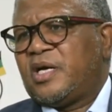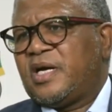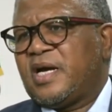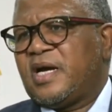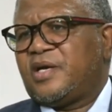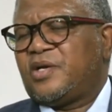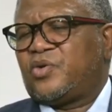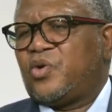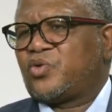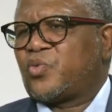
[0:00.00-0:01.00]
it
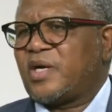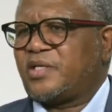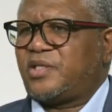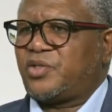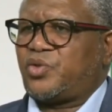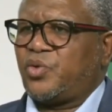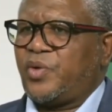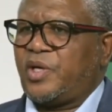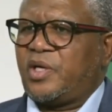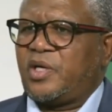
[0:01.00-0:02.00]
knows what it is
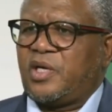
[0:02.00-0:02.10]
doing,